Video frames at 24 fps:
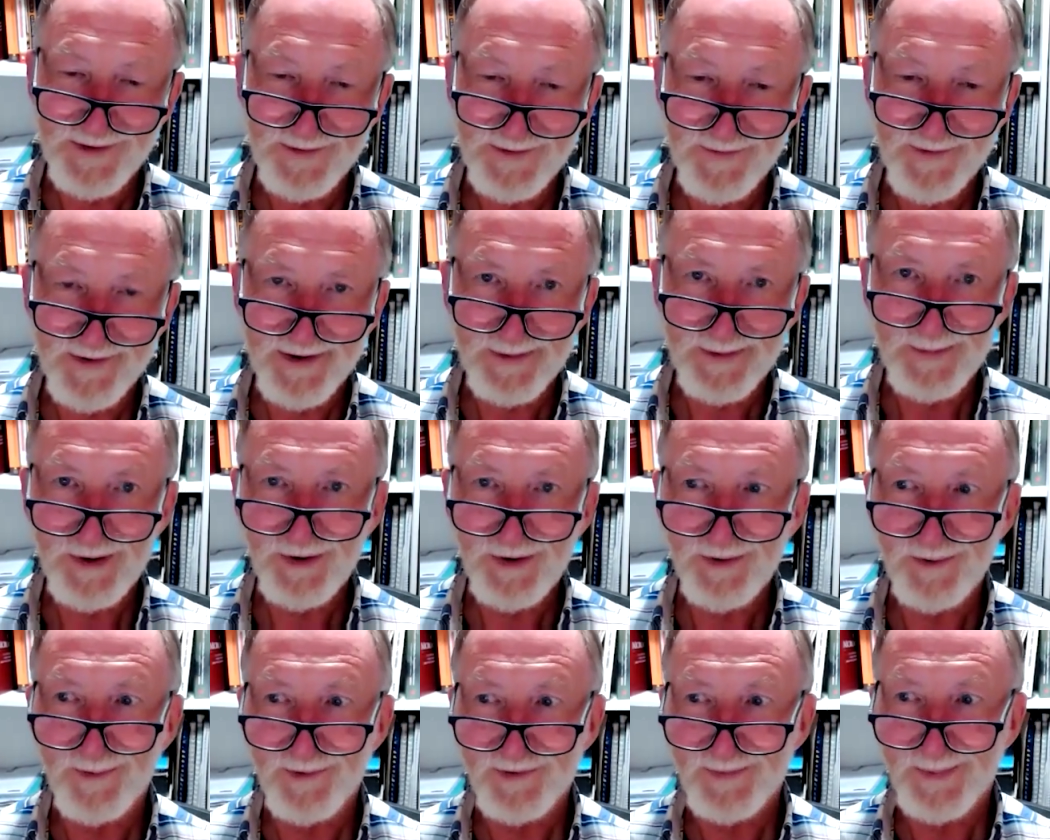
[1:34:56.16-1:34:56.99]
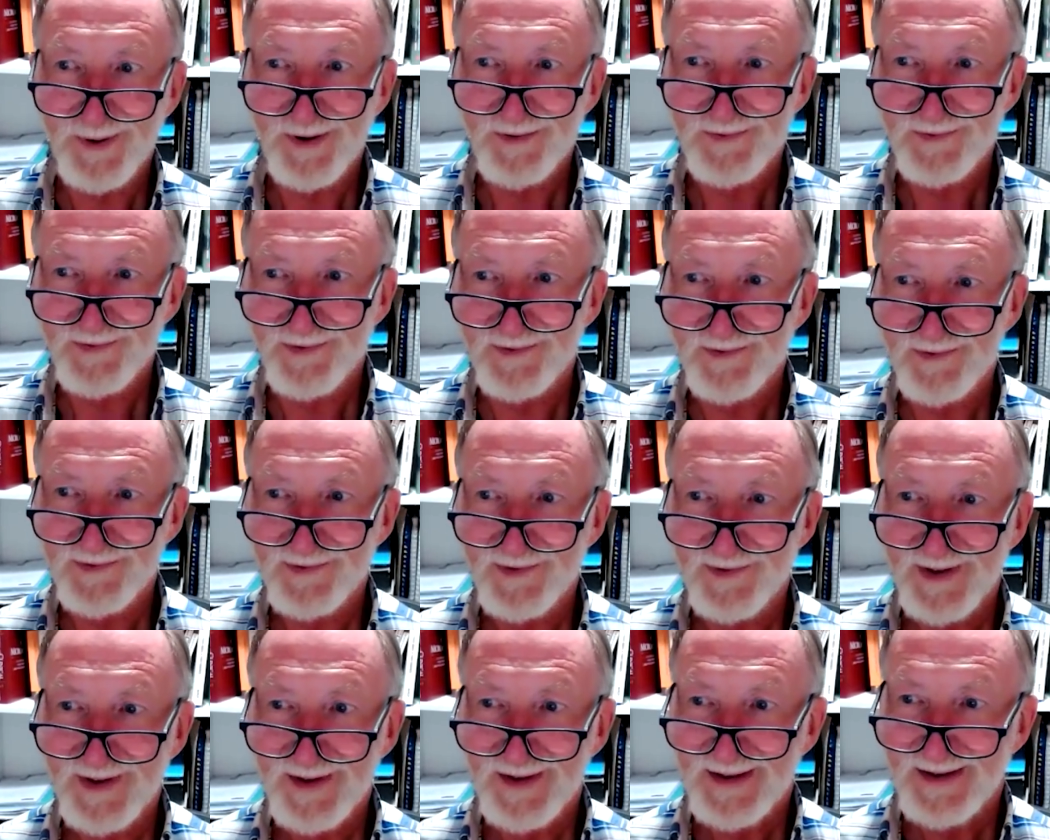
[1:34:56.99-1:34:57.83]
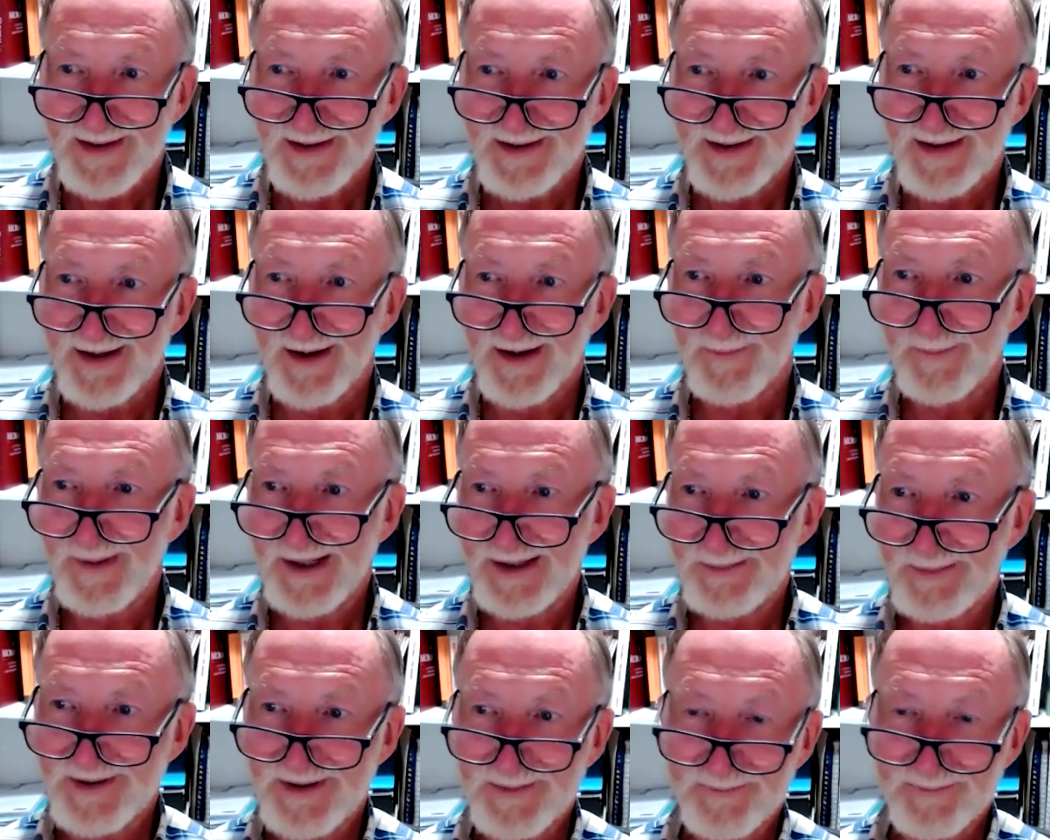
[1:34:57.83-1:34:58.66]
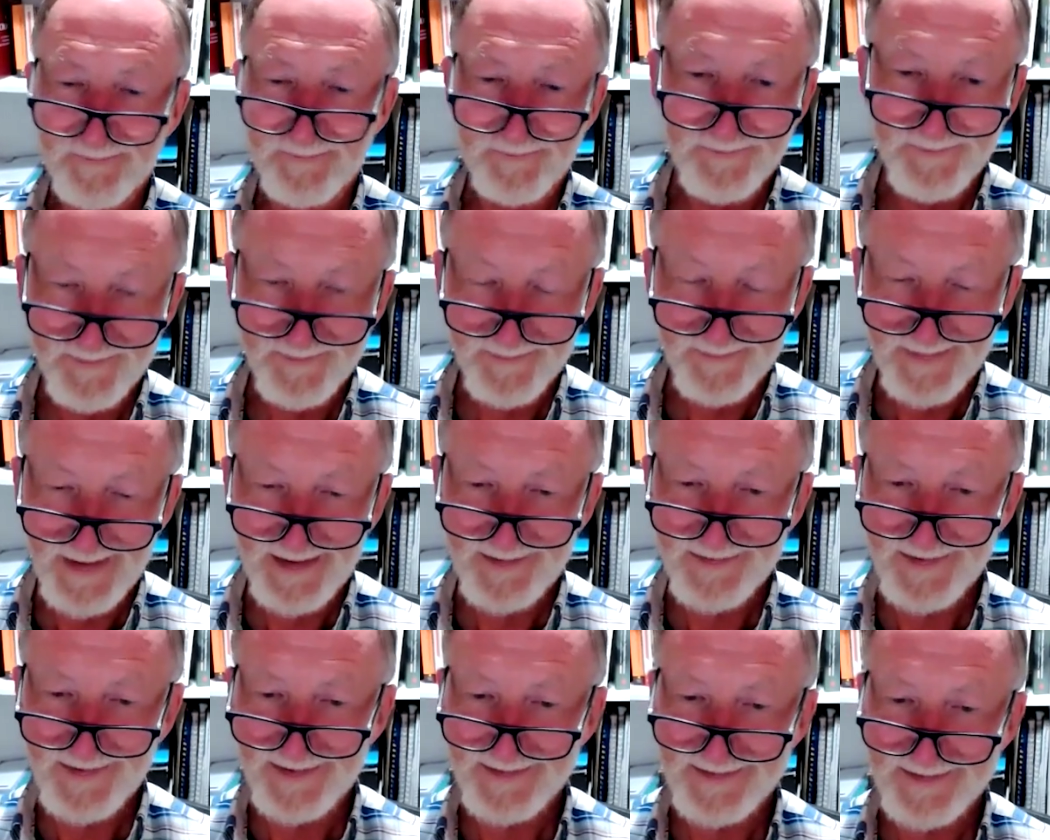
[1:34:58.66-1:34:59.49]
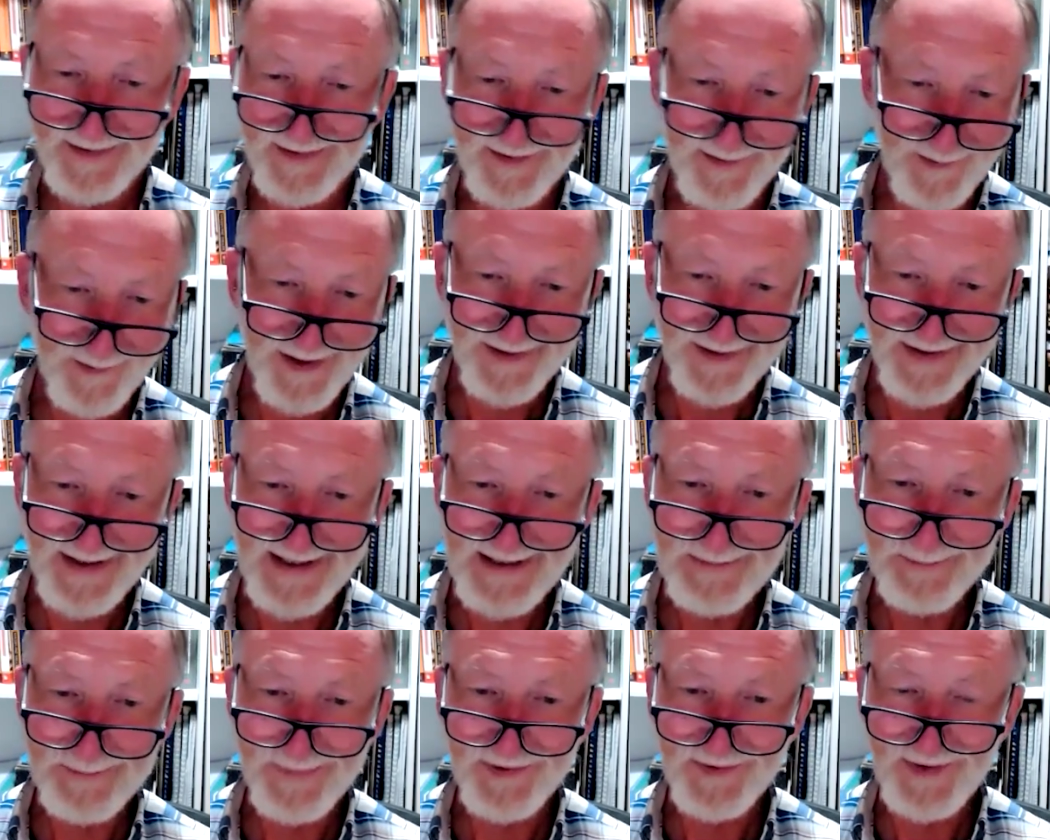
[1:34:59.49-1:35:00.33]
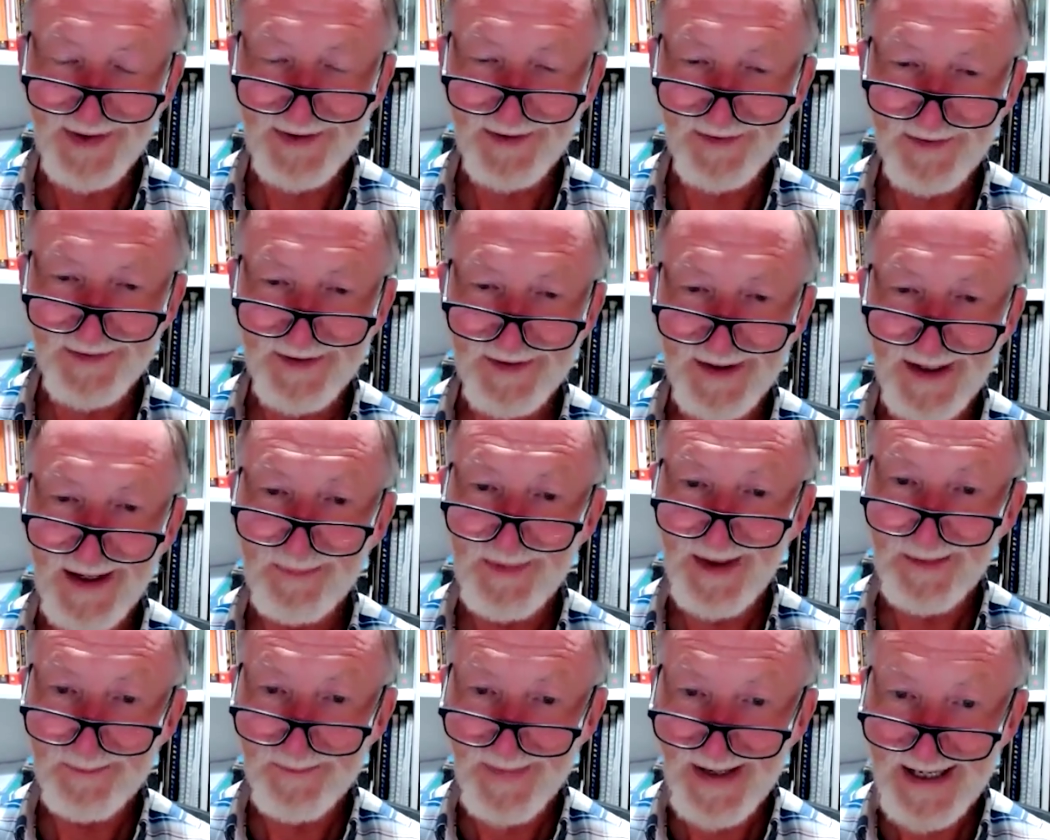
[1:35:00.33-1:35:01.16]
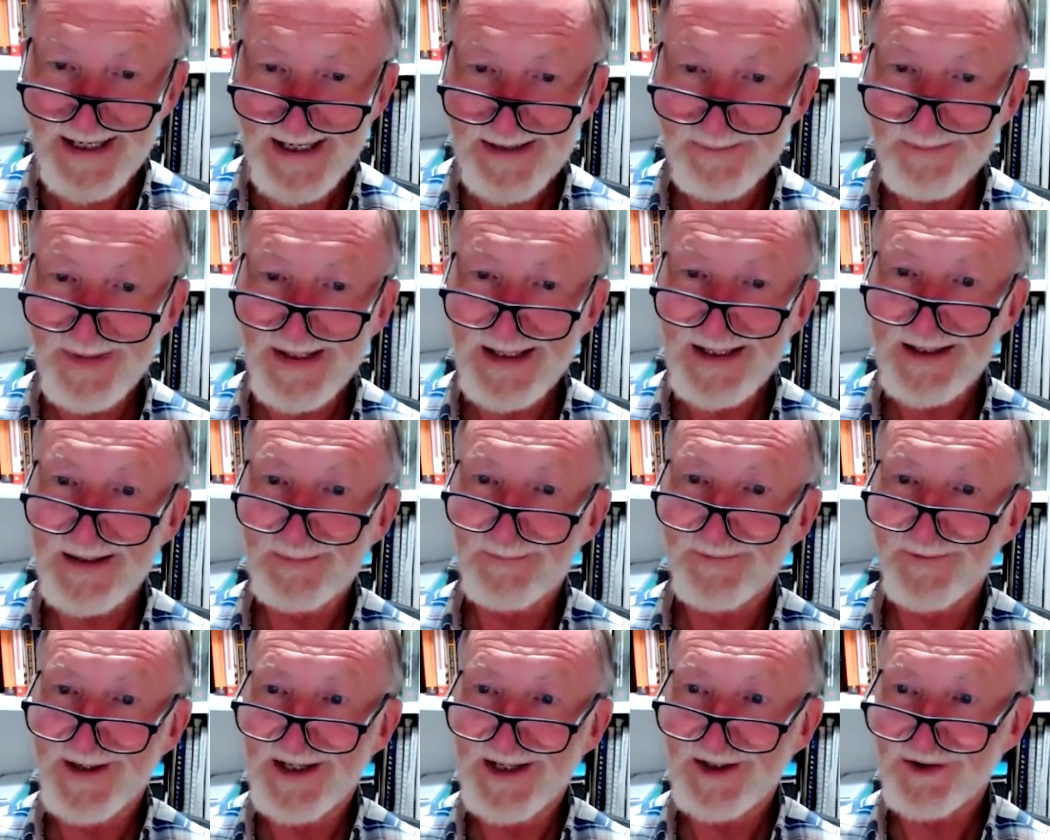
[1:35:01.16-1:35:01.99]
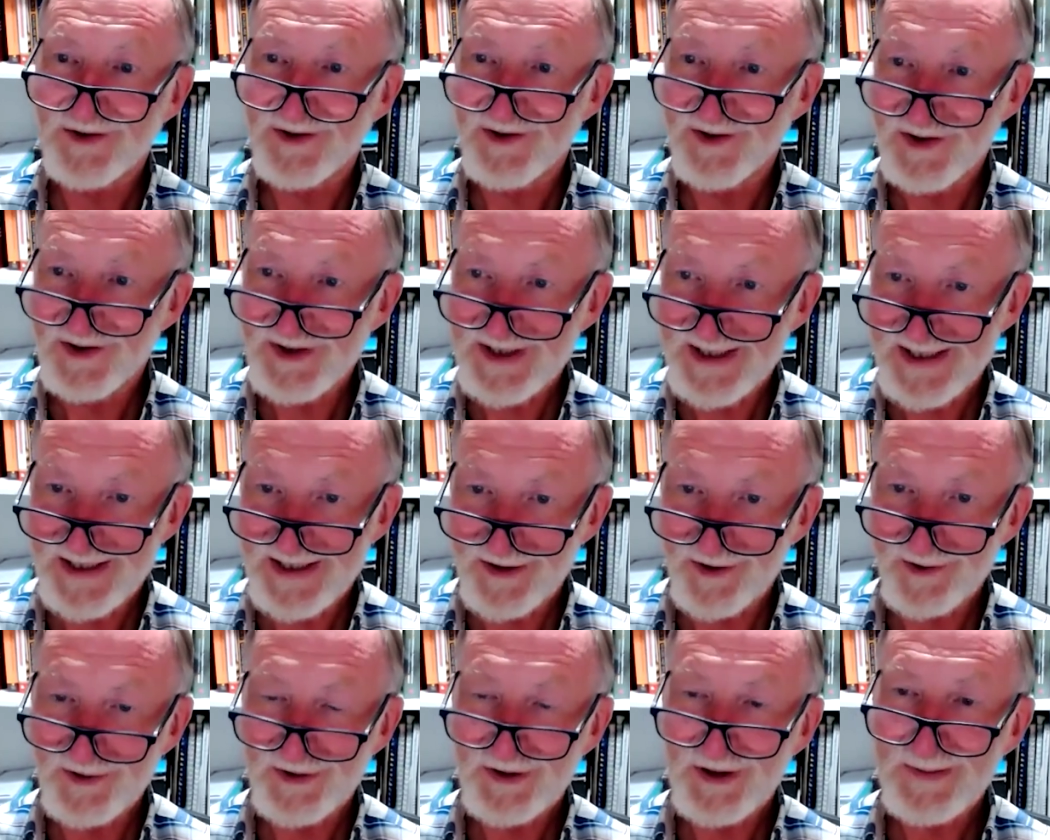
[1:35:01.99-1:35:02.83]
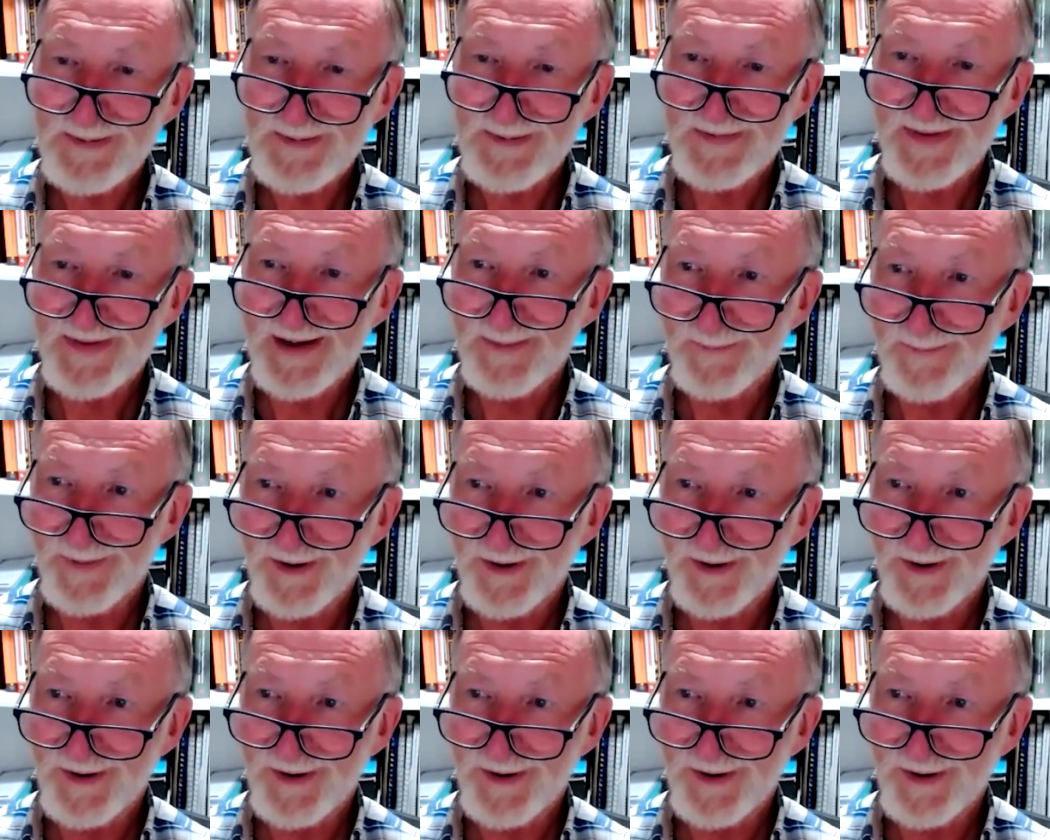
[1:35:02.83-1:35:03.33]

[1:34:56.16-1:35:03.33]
different immune responses. Now, maybe, as I said, around 8% of the time, there may be an infection sitting on top of that